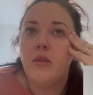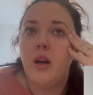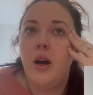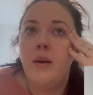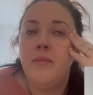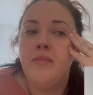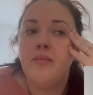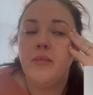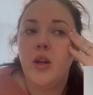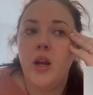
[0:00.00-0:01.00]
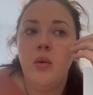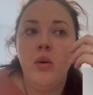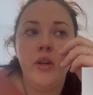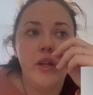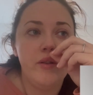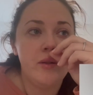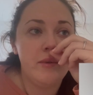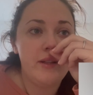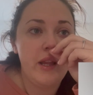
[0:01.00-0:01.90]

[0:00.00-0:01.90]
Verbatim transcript: And I want to use them because they're